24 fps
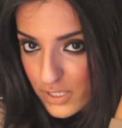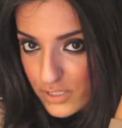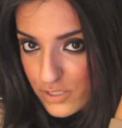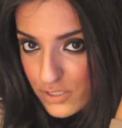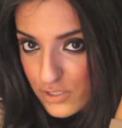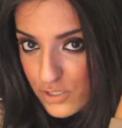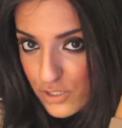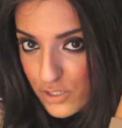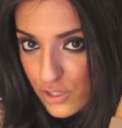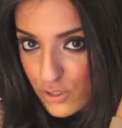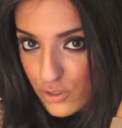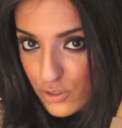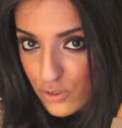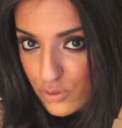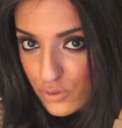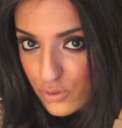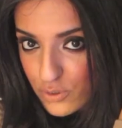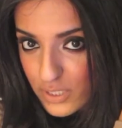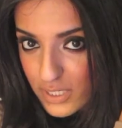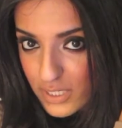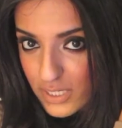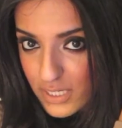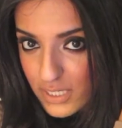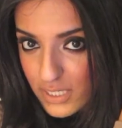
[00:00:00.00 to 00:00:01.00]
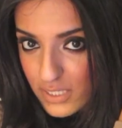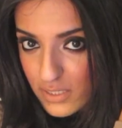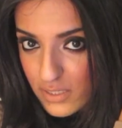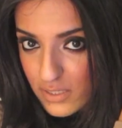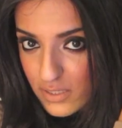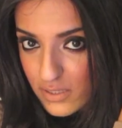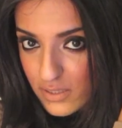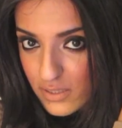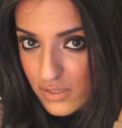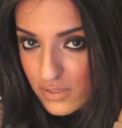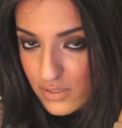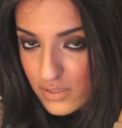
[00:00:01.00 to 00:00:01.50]
So
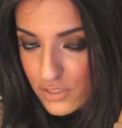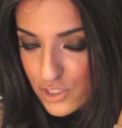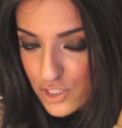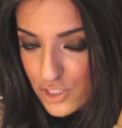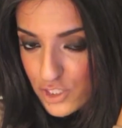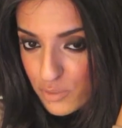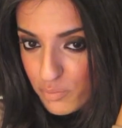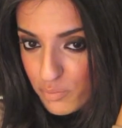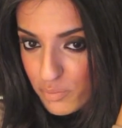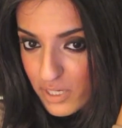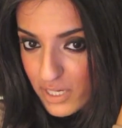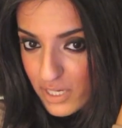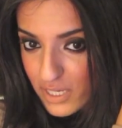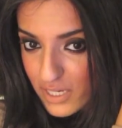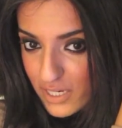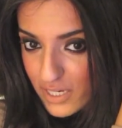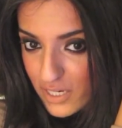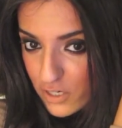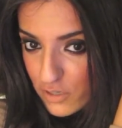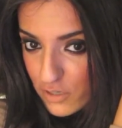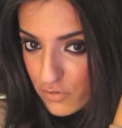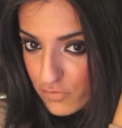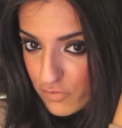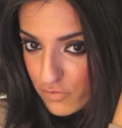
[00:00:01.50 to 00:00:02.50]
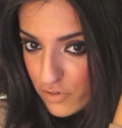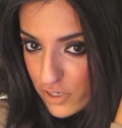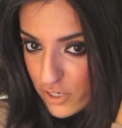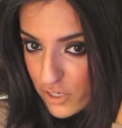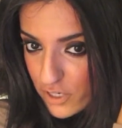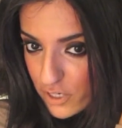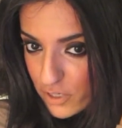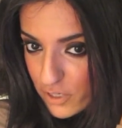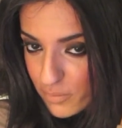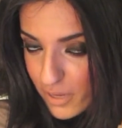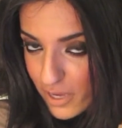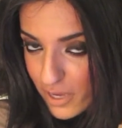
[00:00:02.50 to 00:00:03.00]
this should be in here
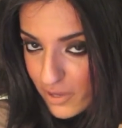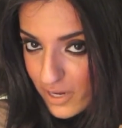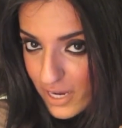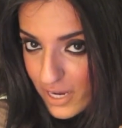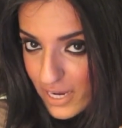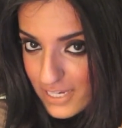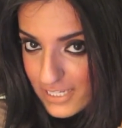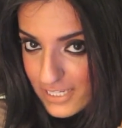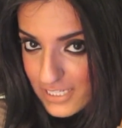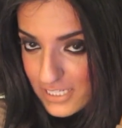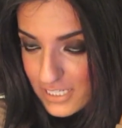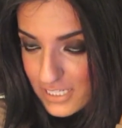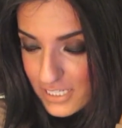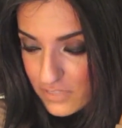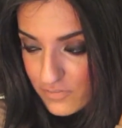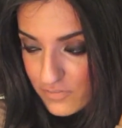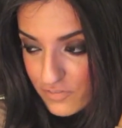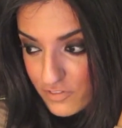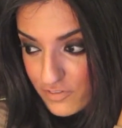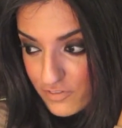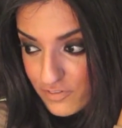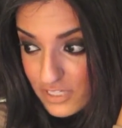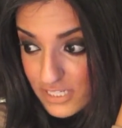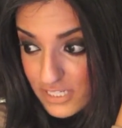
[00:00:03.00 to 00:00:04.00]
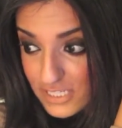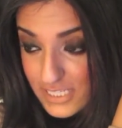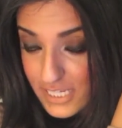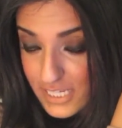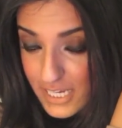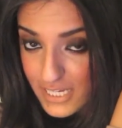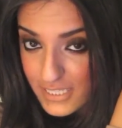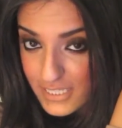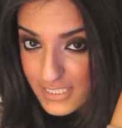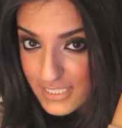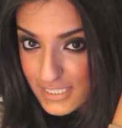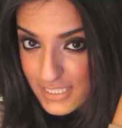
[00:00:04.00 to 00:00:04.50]
for about 15 to
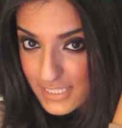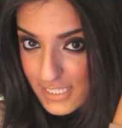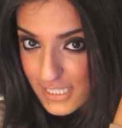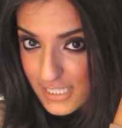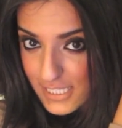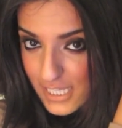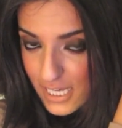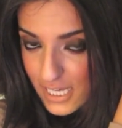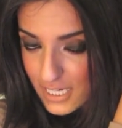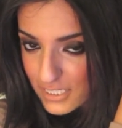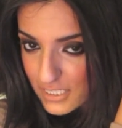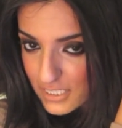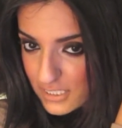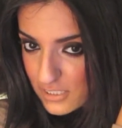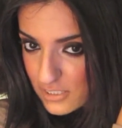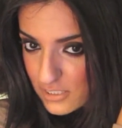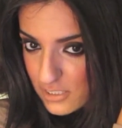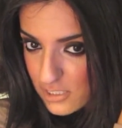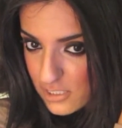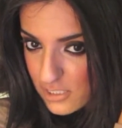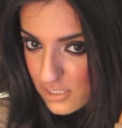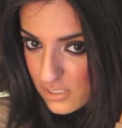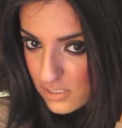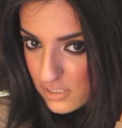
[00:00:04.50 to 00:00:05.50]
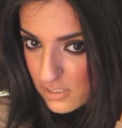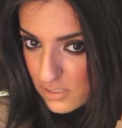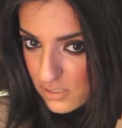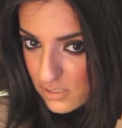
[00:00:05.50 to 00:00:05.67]
18 seconds.